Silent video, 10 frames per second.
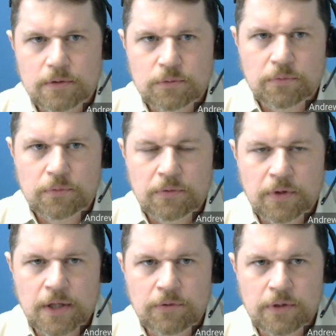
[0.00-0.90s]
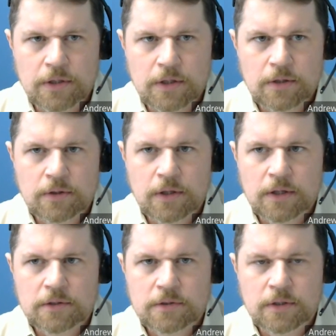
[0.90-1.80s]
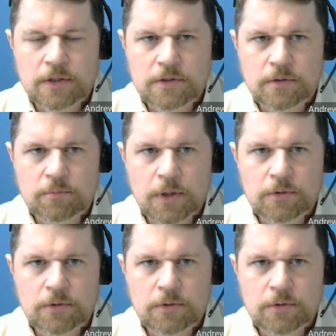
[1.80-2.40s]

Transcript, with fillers: with AAV, and then that's an instant